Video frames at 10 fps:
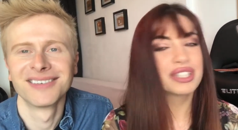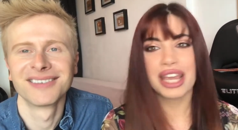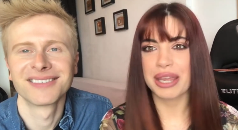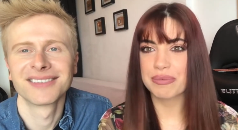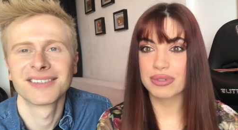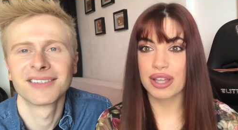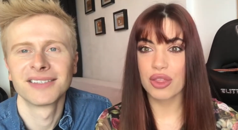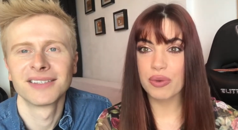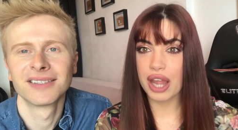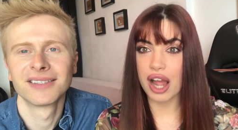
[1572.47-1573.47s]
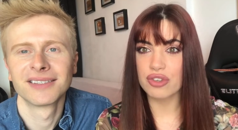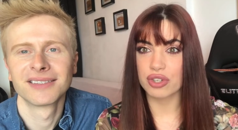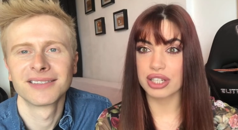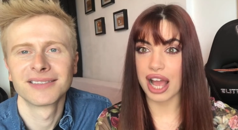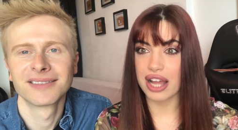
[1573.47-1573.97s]
Speaker 1: Tape three
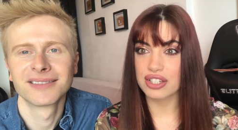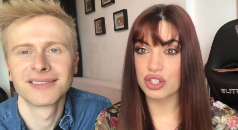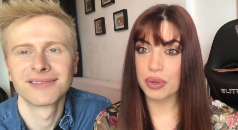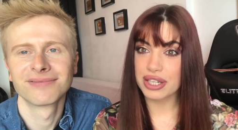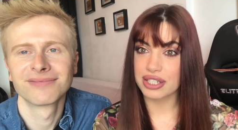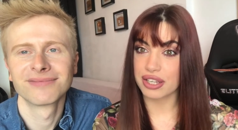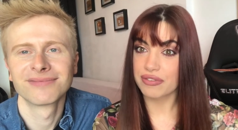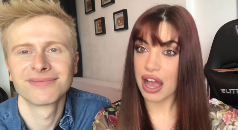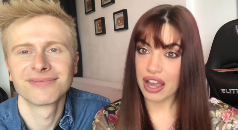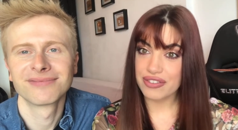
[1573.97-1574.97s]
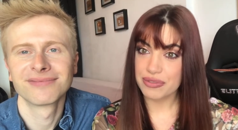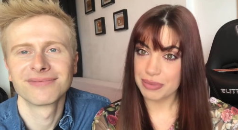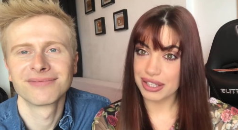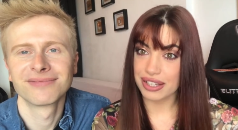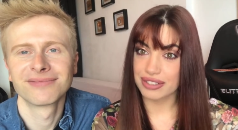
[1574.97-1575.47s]
hundred twenty-five
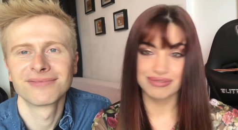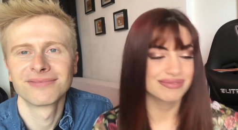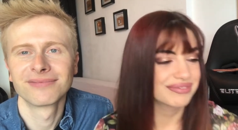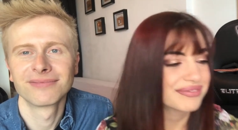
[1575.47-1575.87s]
billion.